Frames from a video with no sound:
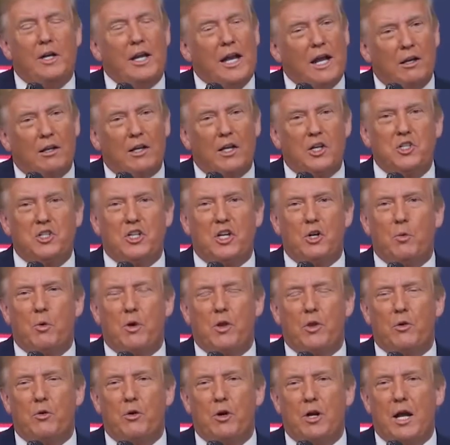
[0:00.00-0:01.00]
Now let's see
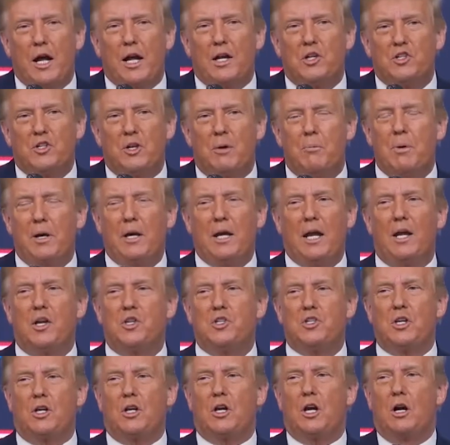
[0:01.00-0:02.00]
whether or not somebody
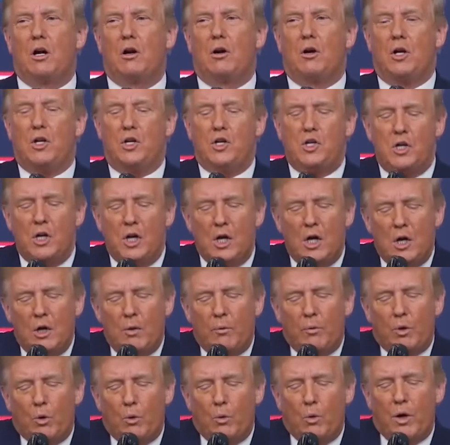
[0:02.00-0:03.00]
has the courage,
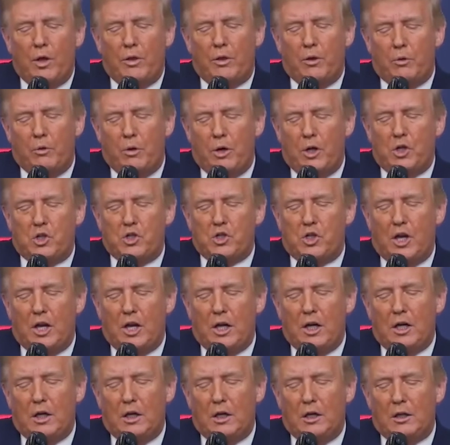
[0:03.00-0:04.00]
whether it's
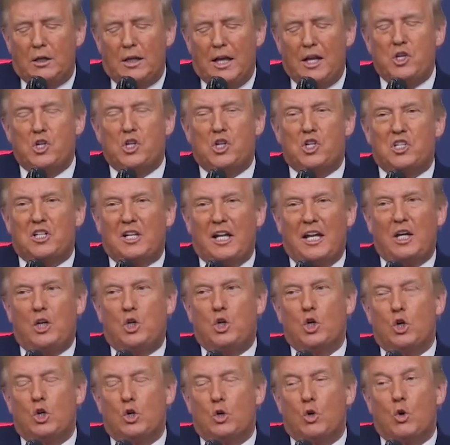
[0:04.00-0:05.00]
a
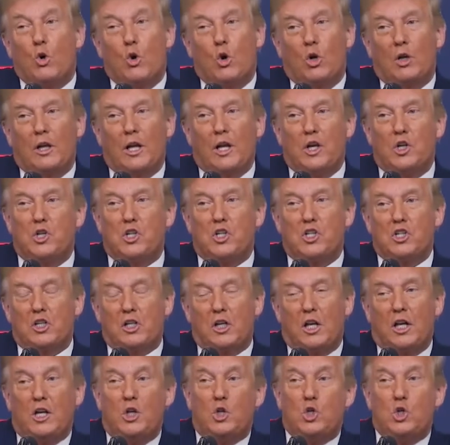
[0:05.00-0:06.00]
legislator or
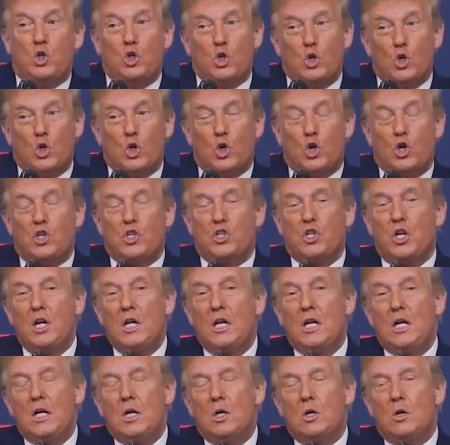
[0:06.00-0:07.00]
legislatures,
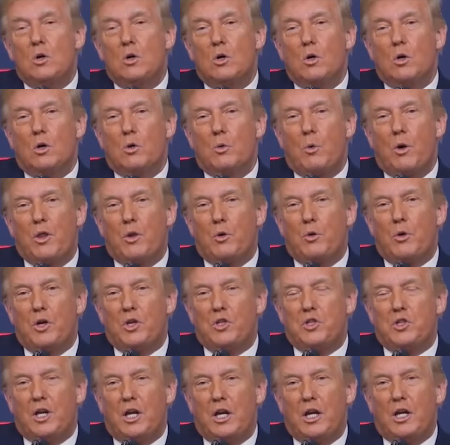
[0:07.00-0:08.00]
or whether
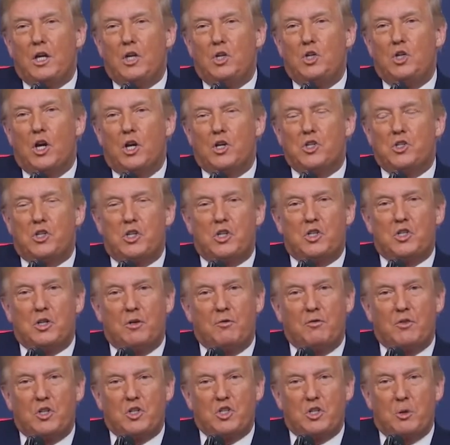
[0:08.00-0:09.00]
it's a justice
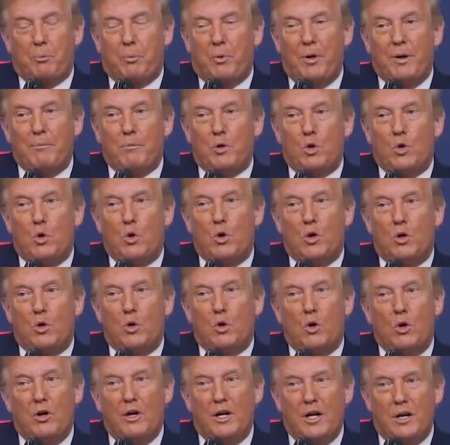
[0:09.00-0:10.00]
of the Supreme Court
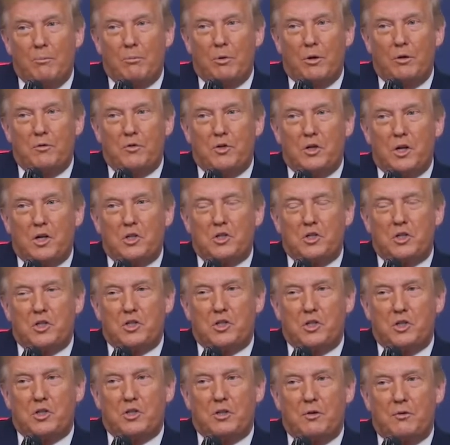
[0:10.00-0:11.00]
or a number of
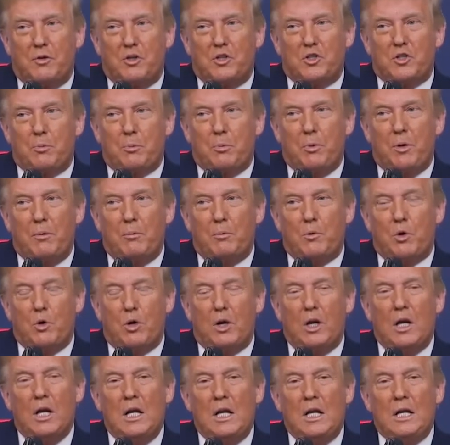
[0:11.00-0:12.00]
justices of the Supreme
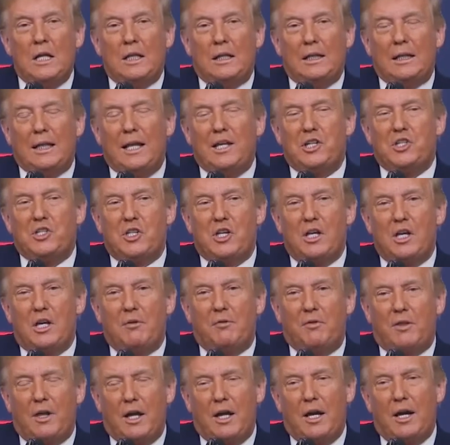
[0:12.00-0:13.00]
Court. Let's see
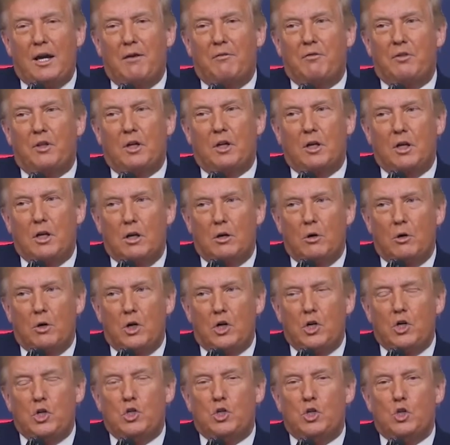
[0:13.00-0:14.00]
if they have the
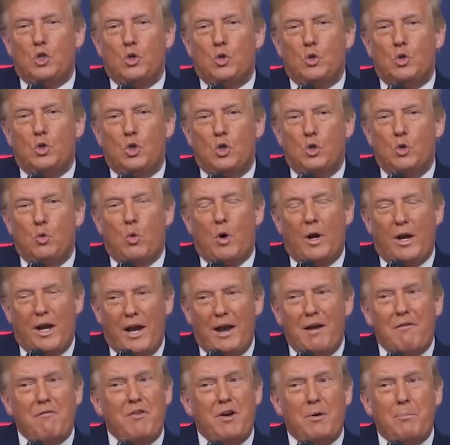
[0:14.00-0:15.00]
courage to do what
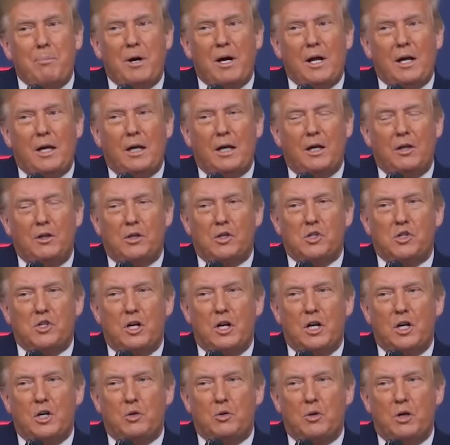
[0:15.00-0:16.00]
everybody in this
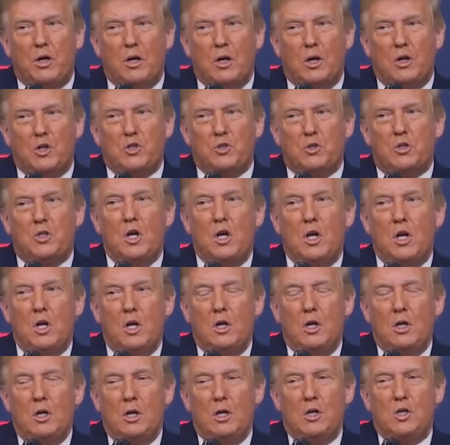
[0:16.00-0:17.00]
country knows
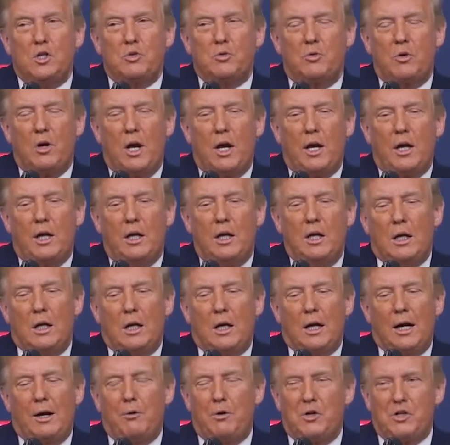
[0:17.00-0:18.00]
is right.
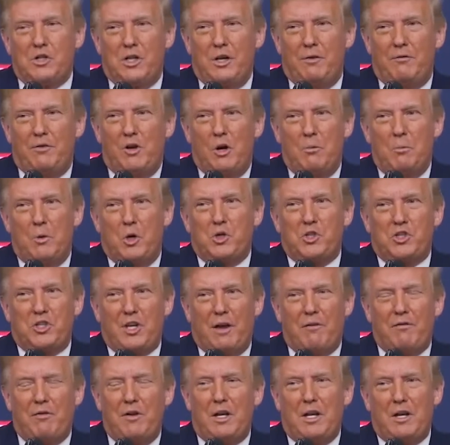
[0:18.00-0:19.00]
I received almost
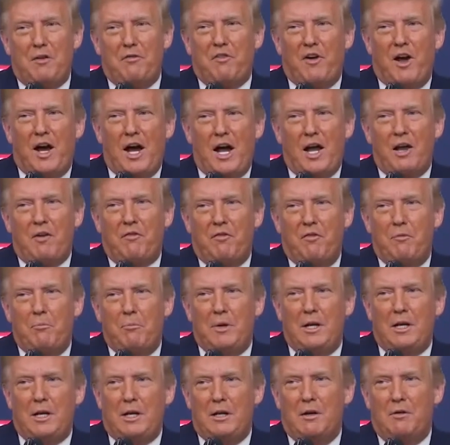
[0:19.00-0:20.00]
75
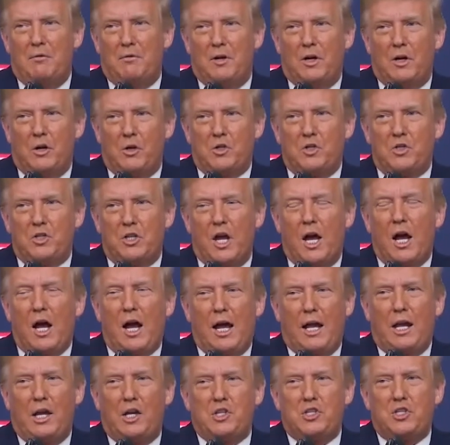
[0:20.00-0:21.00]
million votes, the
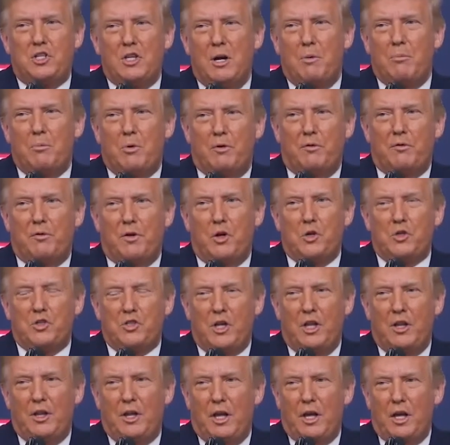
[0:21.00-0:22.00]
highest number of
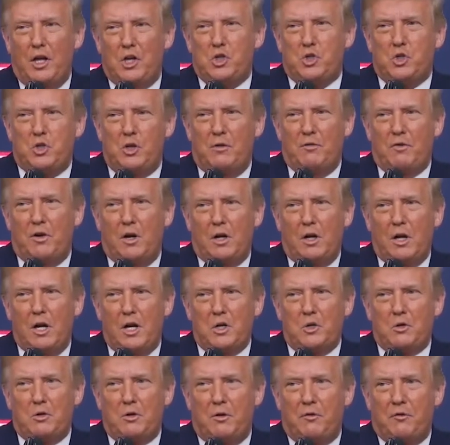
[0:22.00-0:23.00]
votes in the history of our
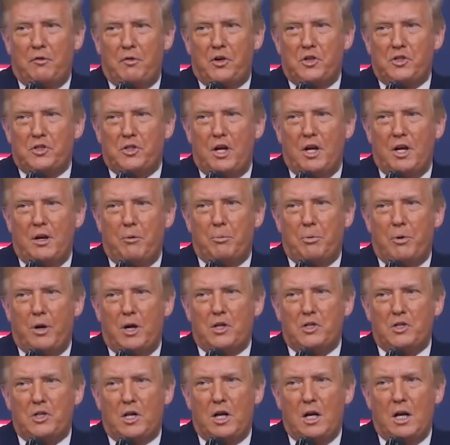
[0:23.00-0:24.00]
country for a sitting
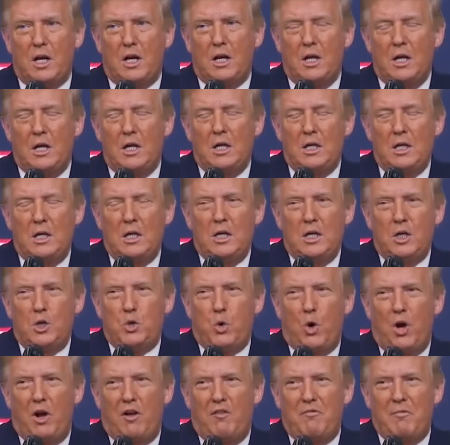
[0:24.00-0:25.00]
president,
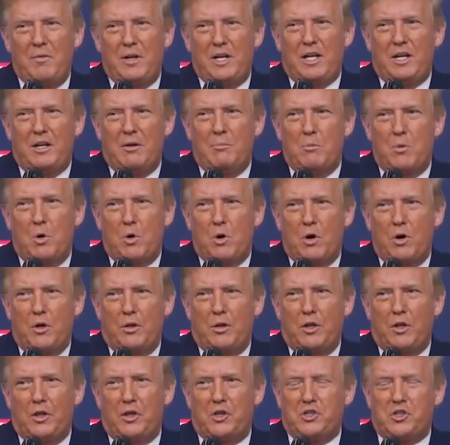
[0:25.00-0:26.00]
12 million more
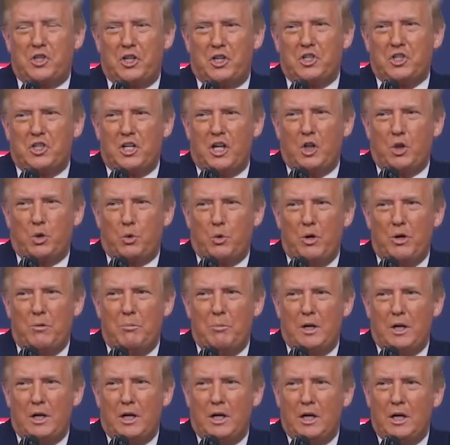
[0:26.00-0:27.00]
than the 63
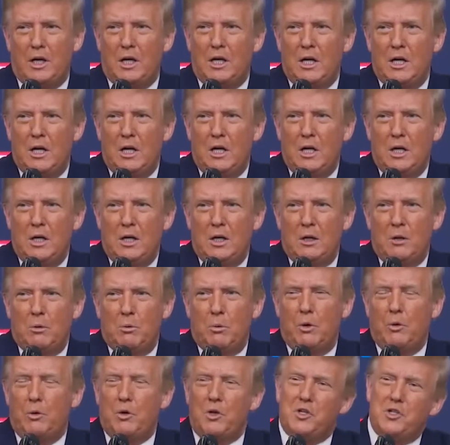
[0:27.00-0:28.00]
million
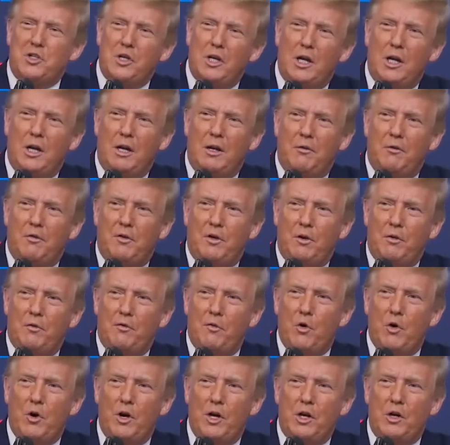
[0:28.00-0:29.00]
we received
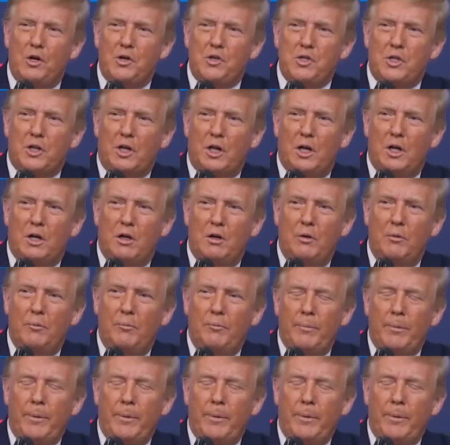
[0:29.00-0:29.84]
four years ago.